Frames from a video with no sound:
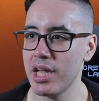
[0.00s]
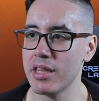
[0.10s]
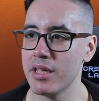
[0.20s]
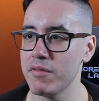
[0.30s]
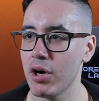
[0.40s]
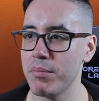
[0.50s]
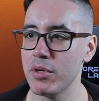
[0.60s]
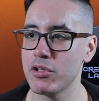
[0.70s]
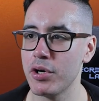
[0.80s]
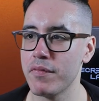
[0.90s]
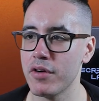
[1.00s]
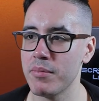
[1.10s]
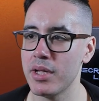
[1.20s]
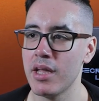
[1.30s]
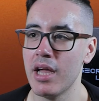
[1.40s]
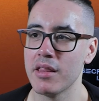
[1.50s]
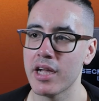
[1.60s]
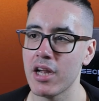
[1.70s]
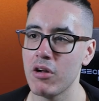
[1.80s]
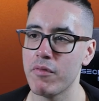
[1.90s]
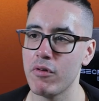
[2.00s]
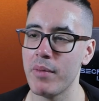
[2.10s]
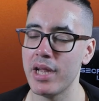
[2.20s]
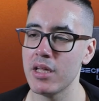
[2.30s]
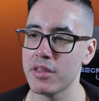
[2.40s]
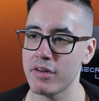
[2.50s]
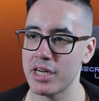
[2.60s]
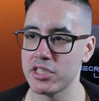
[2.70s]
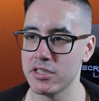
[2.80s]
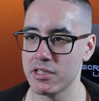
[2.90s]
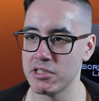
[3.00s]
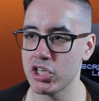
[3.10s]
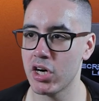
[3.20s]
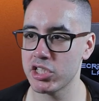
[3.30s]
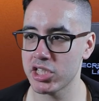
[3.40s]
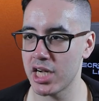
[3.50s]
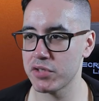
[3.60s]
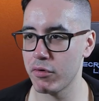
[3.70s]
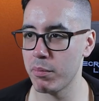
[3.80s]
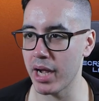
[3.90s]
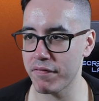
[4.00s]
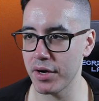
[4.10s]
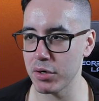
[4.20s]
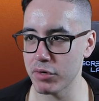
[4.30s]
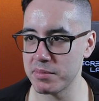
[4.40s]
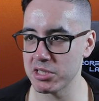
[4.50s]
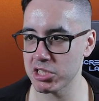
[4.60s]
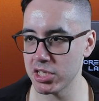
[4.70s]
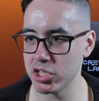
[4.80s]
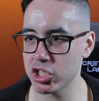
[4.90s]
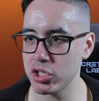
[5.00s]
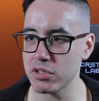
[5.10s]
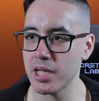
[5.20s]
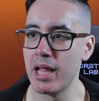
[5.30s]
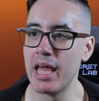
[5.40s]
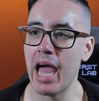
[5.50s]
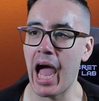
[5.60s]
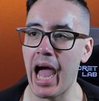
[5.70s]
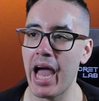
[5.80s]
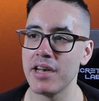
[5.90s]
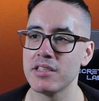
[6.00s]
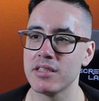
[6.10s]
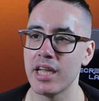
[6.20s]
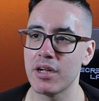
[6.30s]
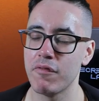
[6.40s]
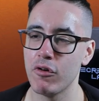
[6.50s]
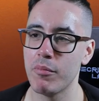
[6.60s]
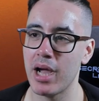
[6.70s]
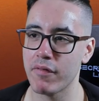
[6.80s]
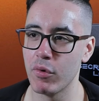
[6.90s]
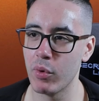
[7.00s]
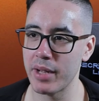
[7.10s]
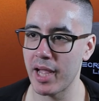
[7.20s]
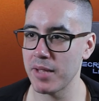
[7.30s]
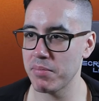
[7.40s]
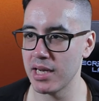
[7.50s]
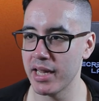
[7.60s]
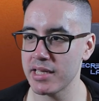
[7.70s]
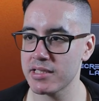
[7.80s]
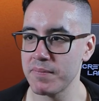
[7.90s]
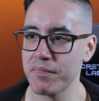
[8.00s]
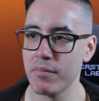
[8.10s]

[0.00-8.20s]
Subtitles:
Then you've got Mutoid Vermin. They cannot perform any other actions than charge, dash, fall back, fight, or reposition and shoot. And they can fall back for 1 AP less.